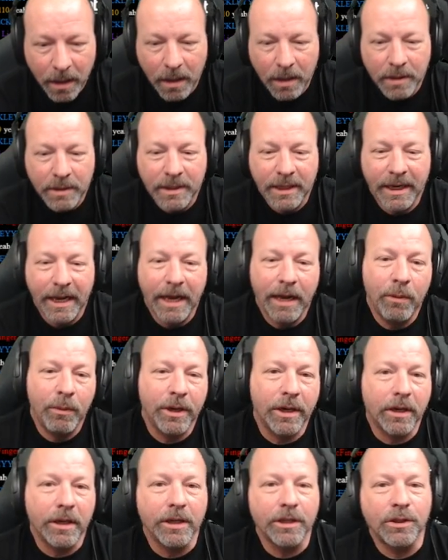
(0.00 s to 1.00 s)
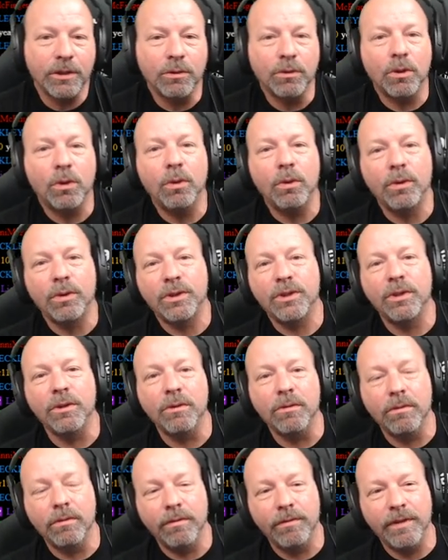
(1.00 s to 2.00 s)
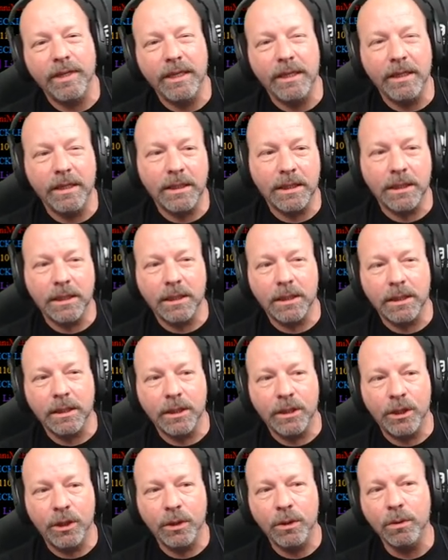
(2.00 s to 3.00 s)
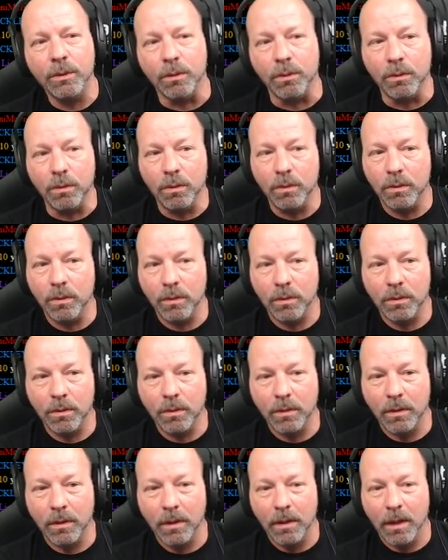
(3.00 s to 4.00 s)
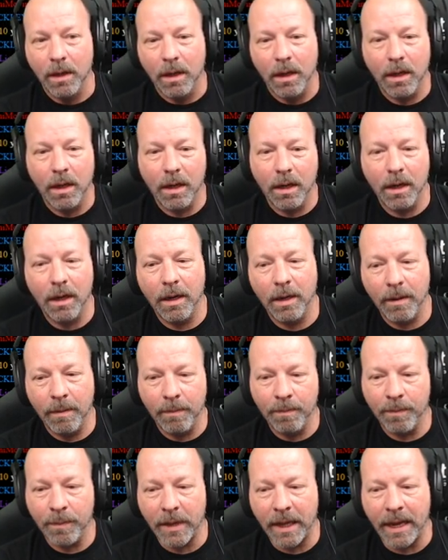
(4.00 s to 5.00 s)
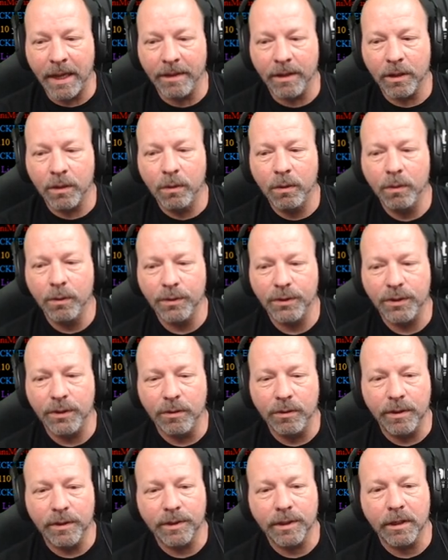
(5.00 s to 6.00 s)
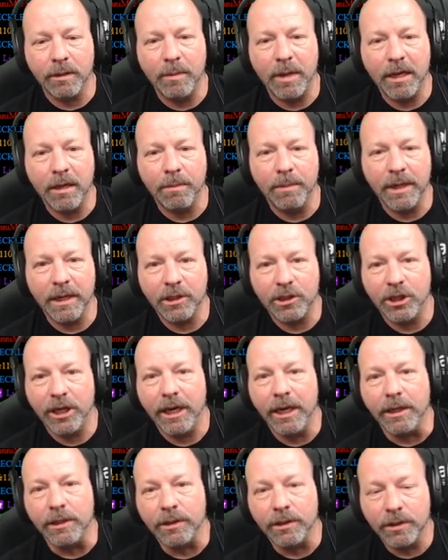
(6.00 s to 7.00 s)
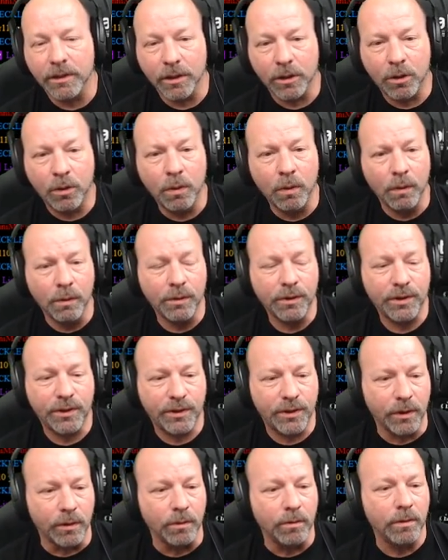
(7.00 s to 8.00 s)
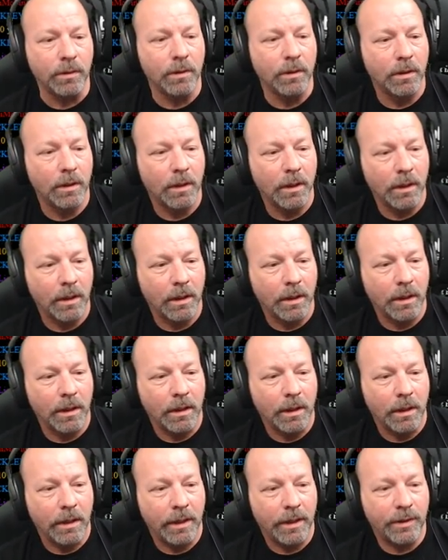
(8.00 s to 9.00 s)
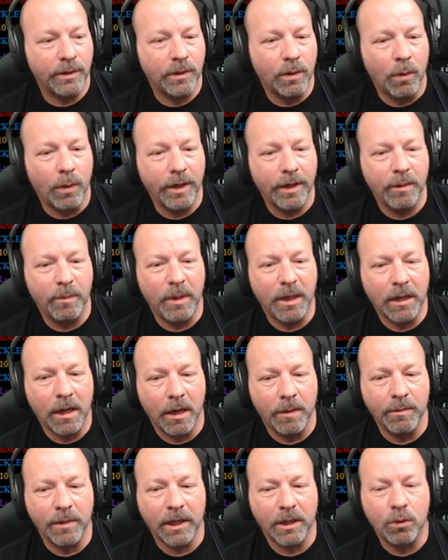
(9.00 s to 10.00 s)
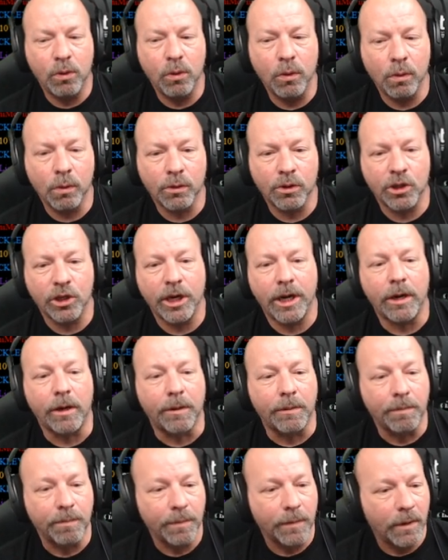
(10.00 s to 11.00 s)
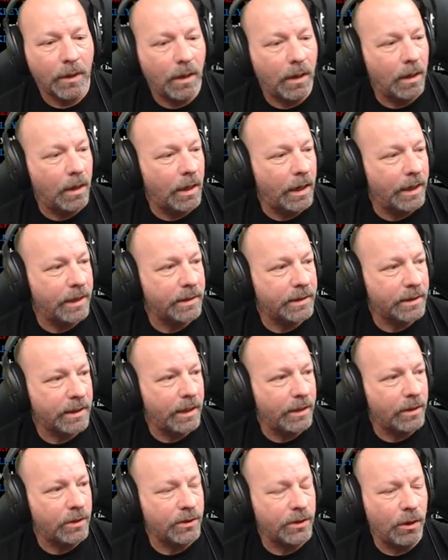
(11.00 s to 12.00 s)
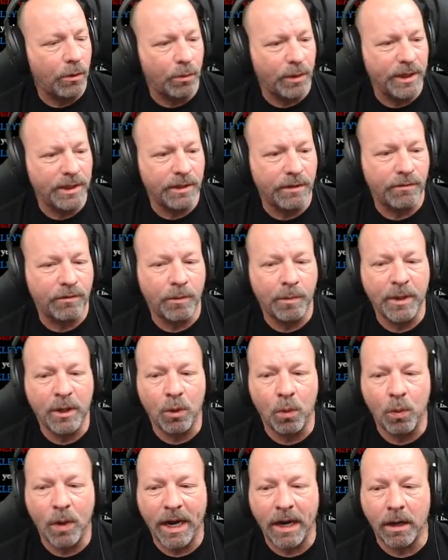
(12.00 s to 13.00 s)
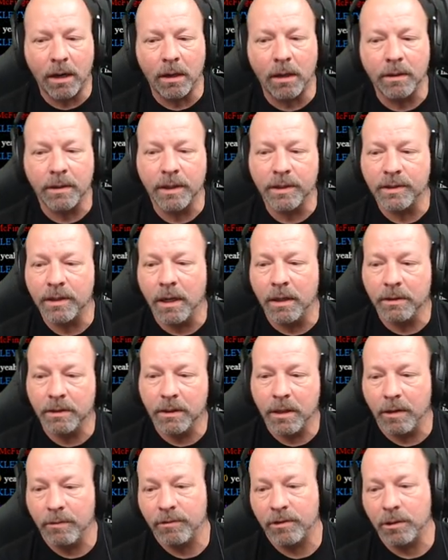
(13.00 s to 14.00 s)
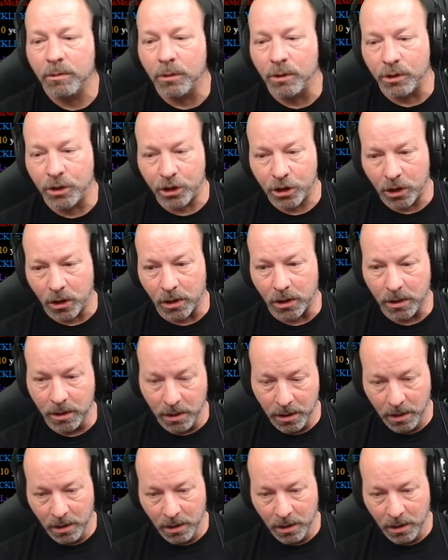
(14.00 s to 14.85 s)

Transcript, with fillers: today we are going to do Cool Suit V2. Um, and the cool suit is going to make a big change. The cool suit is going to become the cool chair. Uh, I decided there's no reason for me to wear this uncomfortable shirt